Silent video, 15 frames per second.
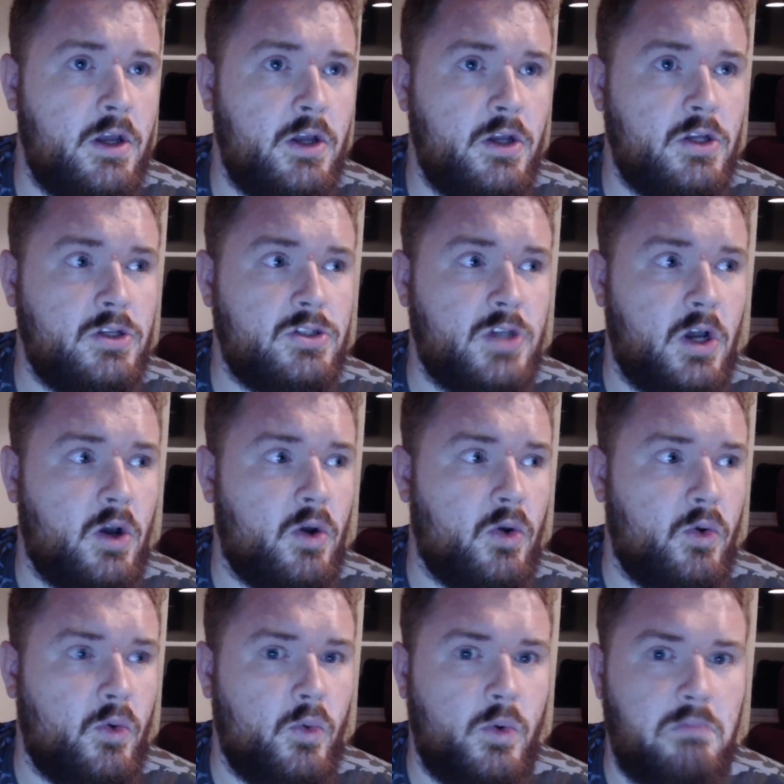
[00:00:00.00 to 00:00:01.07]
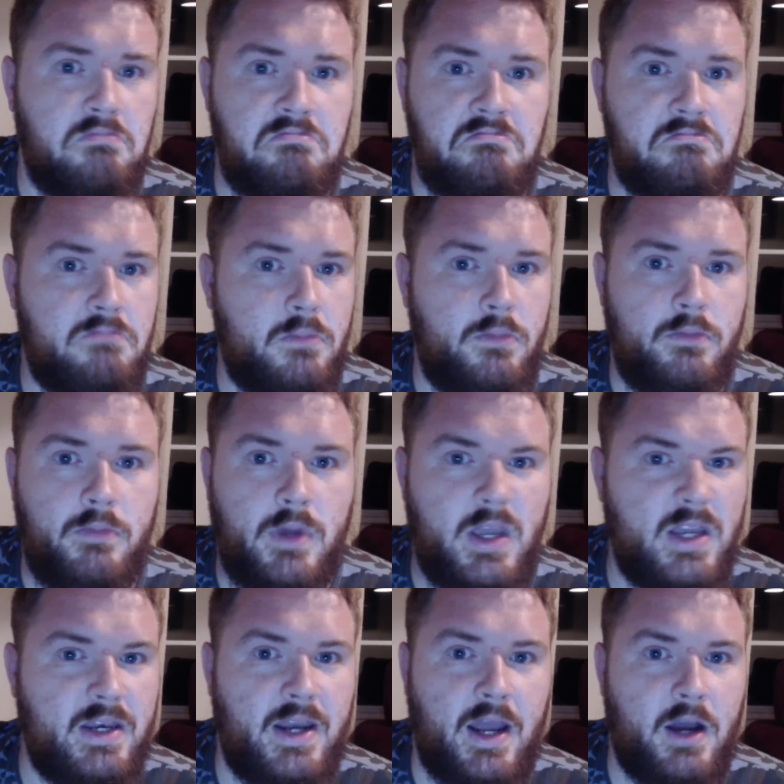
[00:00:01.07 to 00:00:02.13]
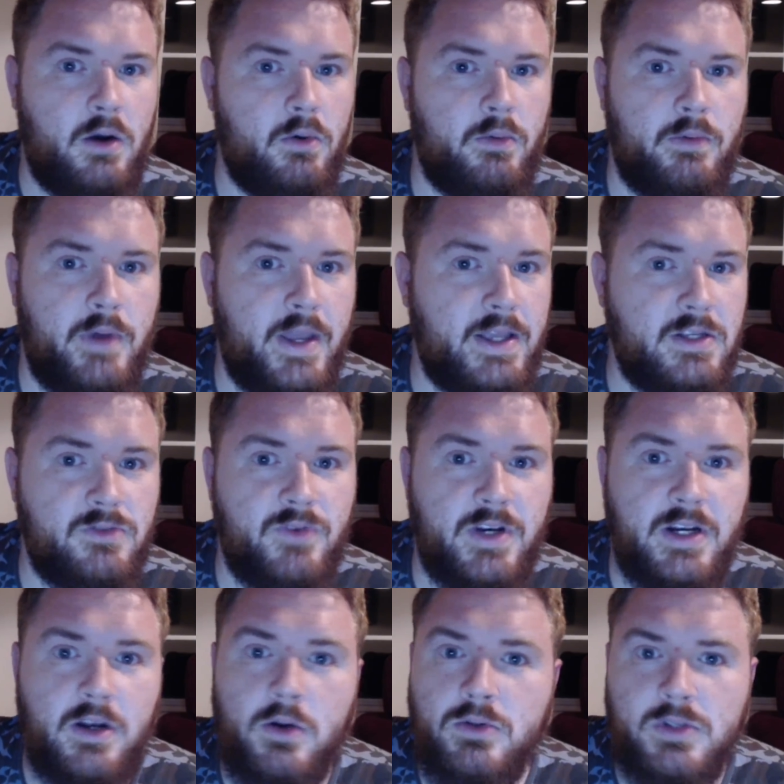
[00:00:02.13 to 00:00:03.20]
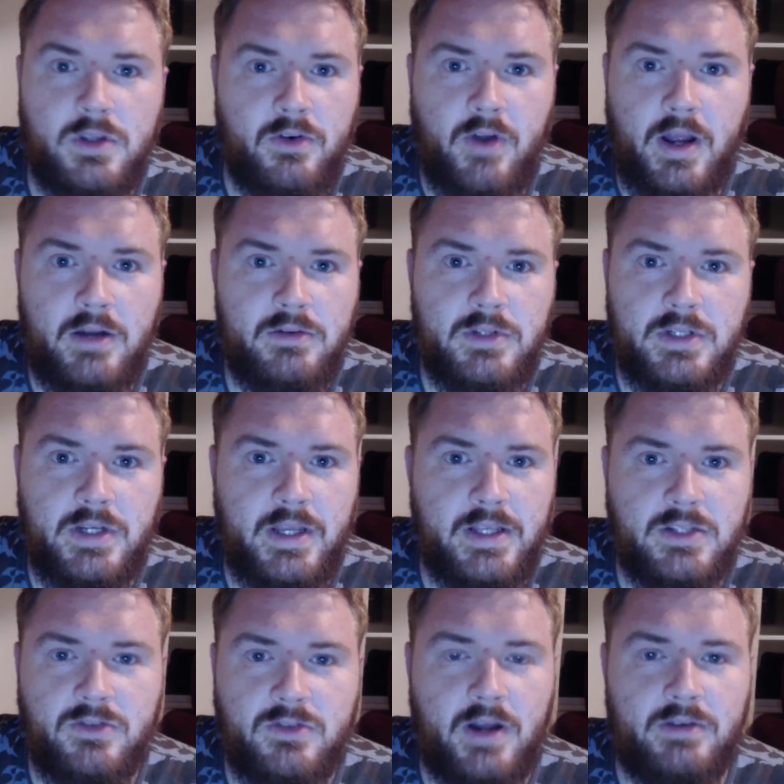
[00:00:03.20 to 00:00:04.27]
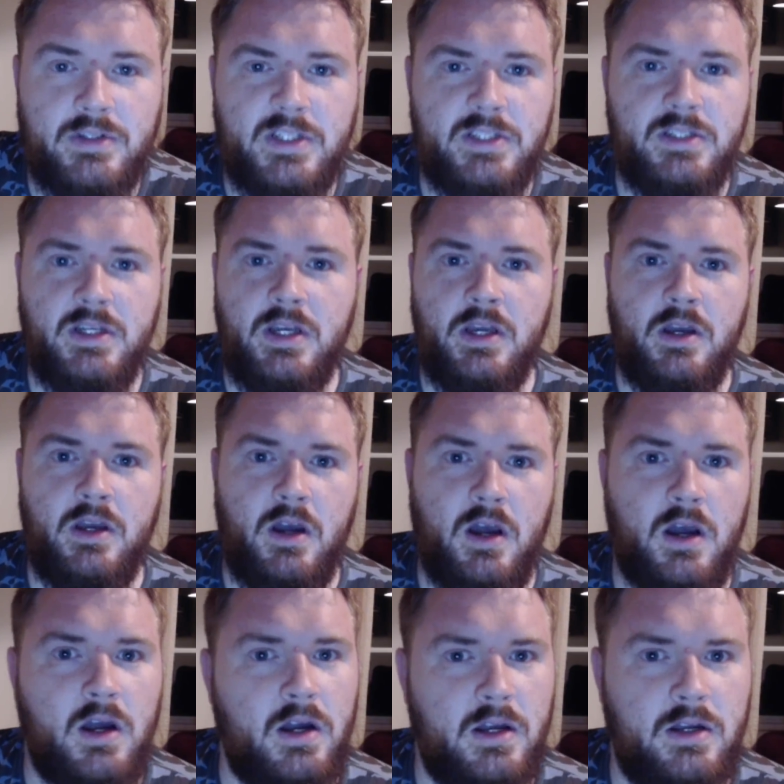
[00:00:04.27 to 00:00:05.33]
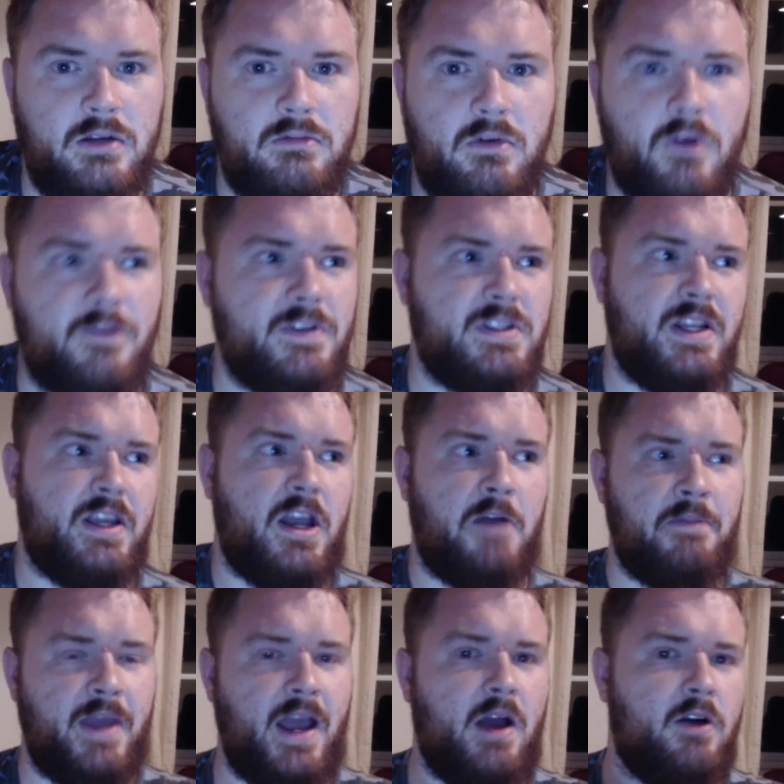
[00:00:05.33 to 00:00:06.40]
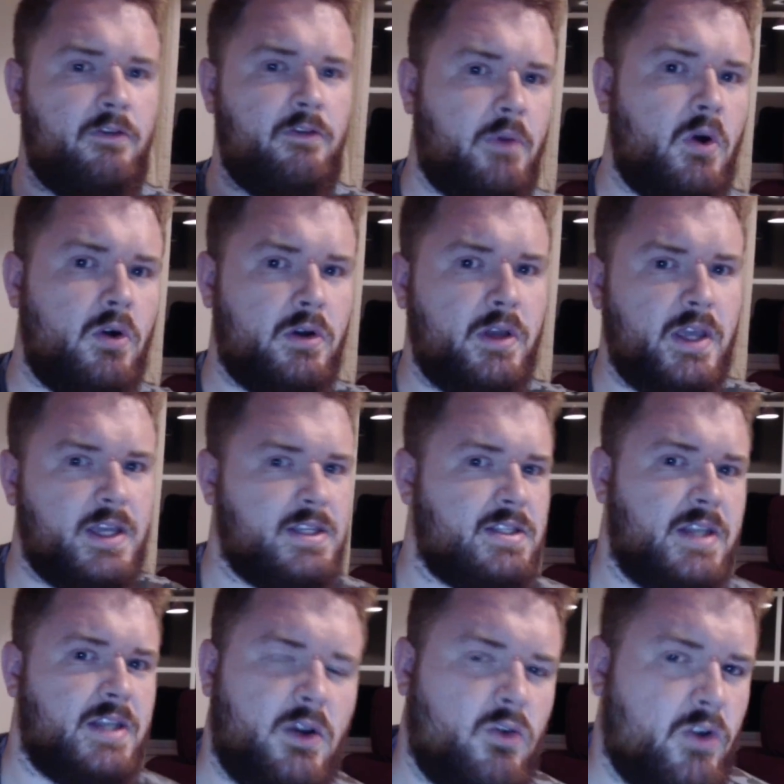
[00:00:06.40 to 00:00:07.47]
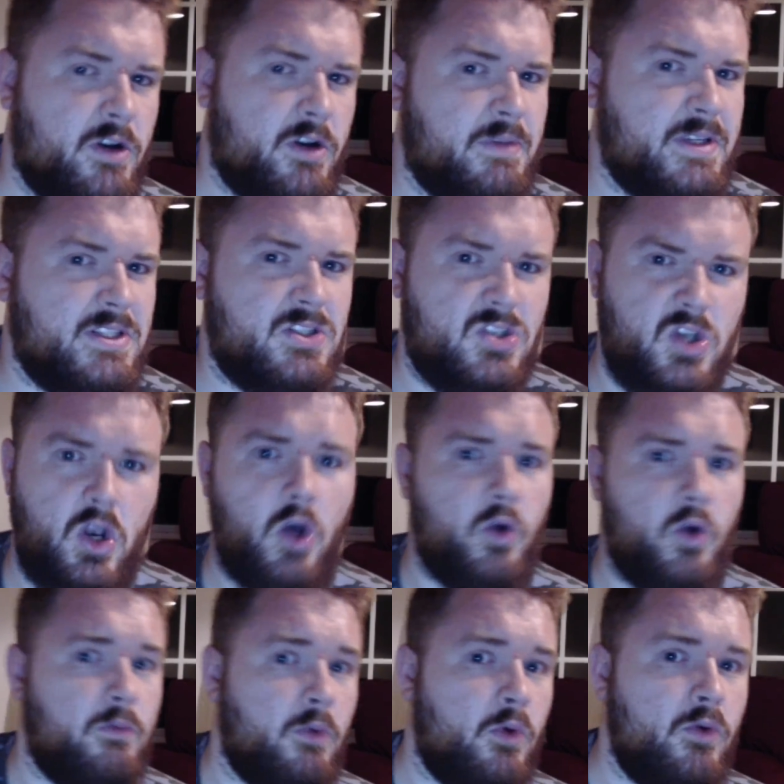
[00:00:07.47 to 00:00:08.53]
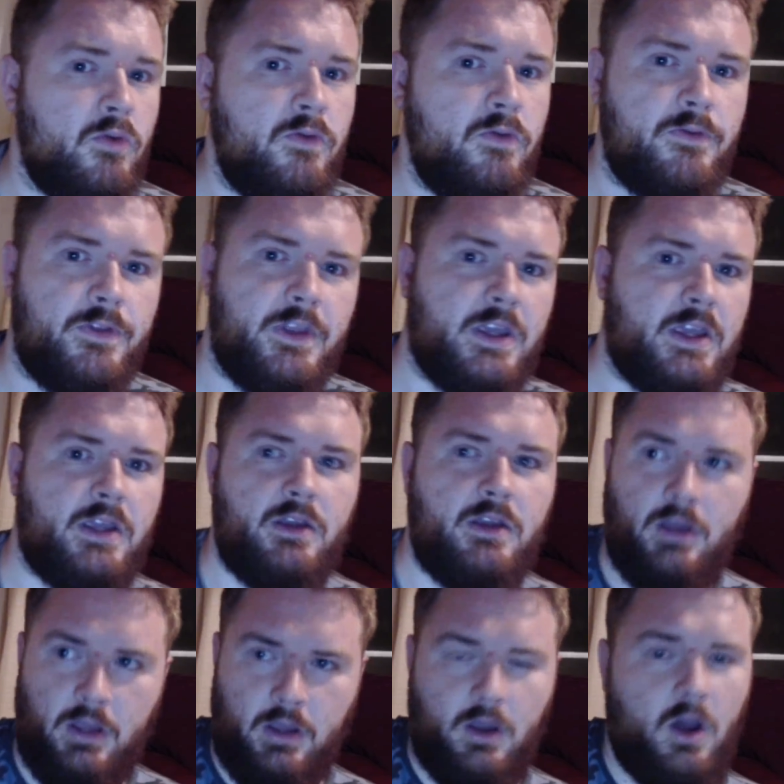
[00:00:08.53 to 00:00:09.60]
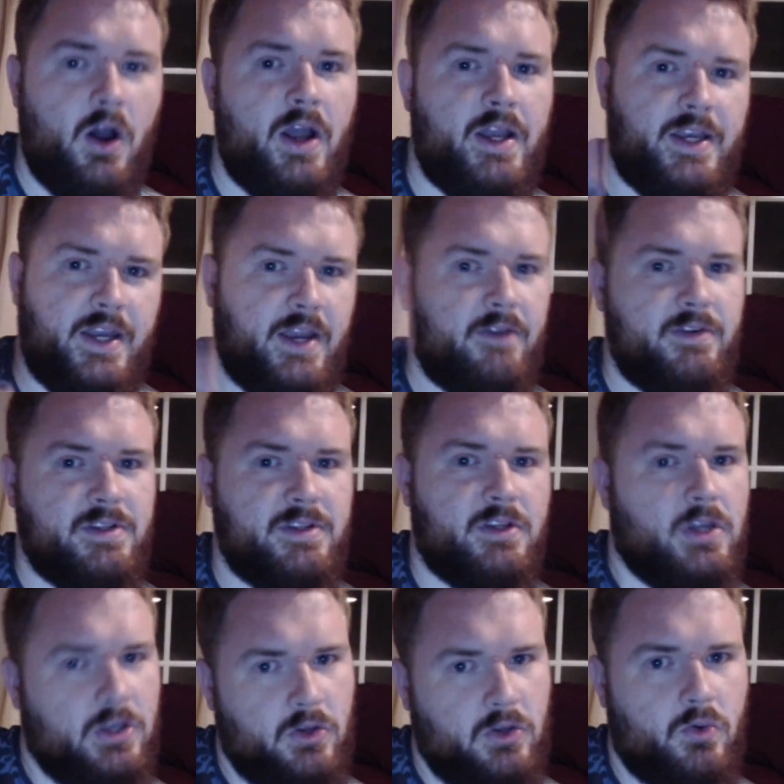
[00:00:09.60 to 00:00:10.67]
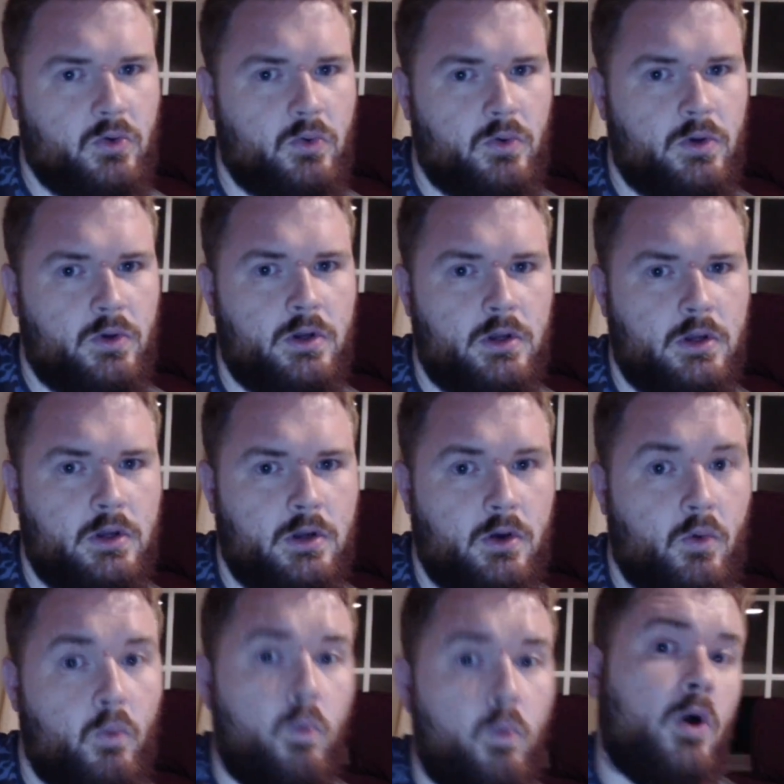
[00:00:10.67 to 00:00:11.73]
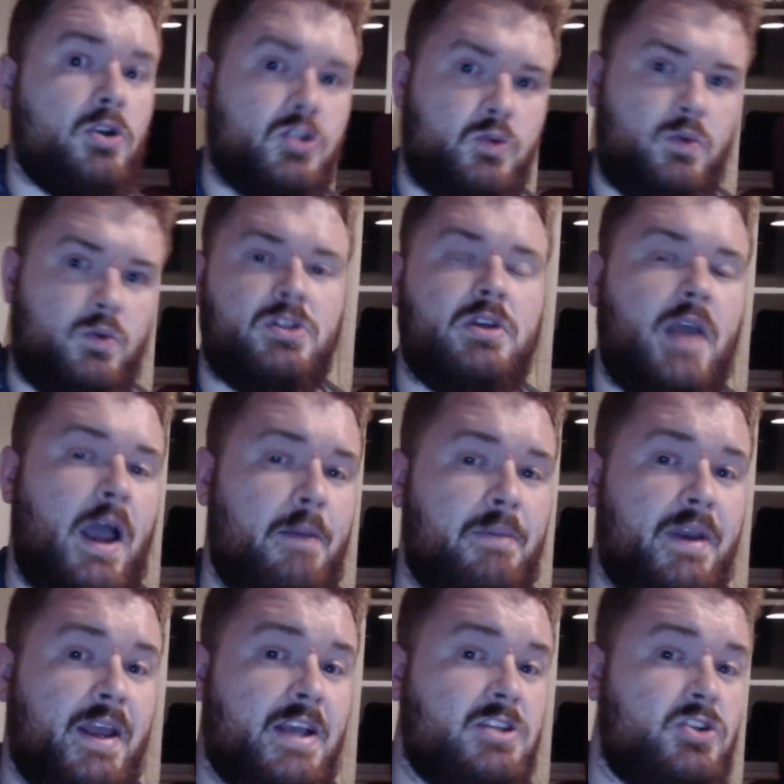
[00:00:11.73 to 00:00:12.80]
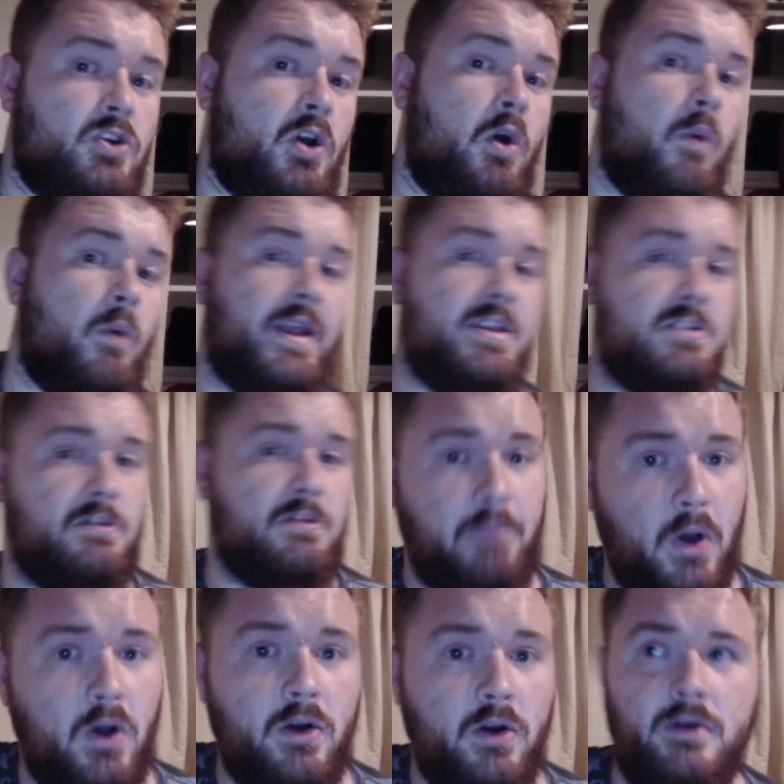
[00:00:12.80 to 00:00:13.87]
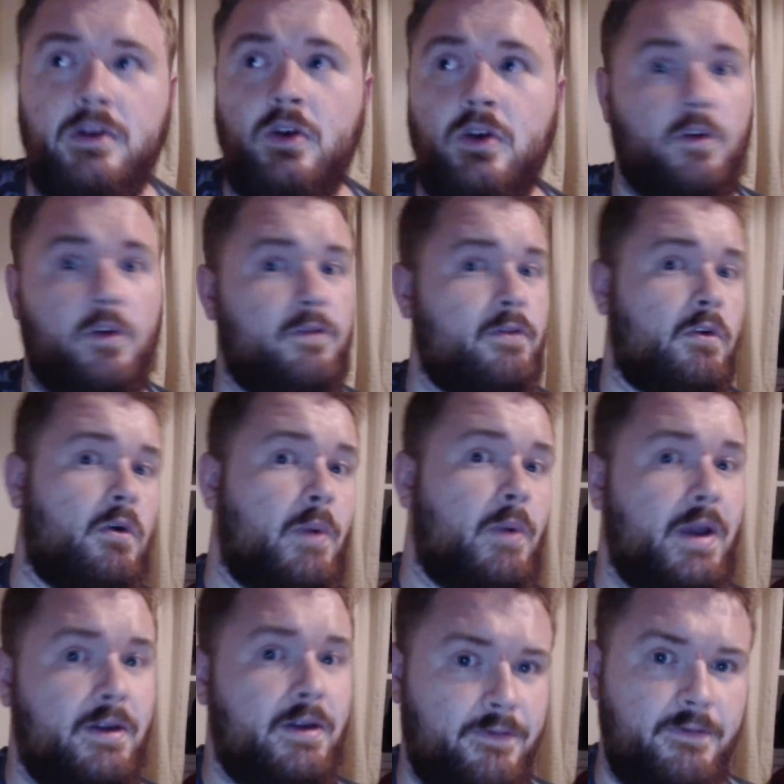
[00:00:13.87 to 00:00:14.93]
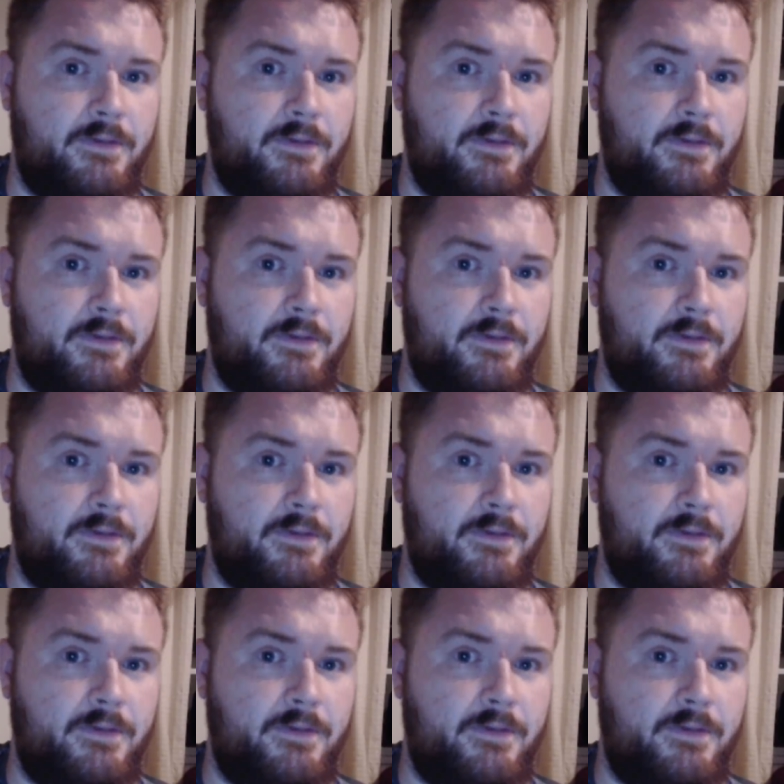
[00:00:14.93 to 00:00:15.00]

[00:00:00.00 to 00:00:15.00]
So it now hits really low to the ground and hits grounded. Obviously coming out of Bok, it's an incredibly slow move. The idea is that you watch what's happening as you go into Bok, look for a whiff,